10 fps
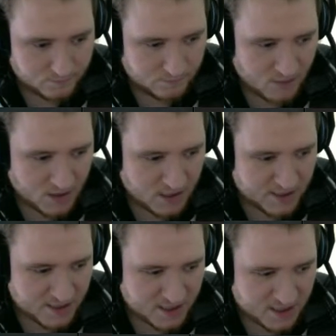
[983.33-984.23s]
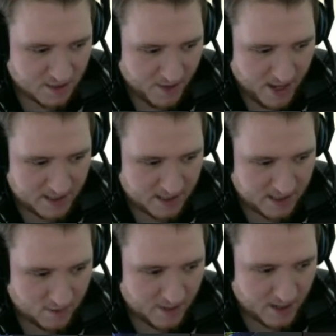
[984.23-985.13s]
And let's just skip ahead a
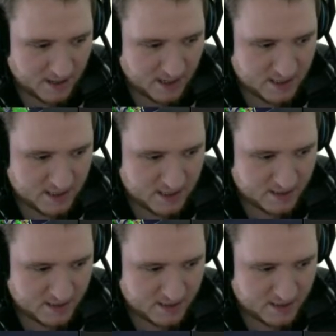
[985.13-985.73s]
little bit in this.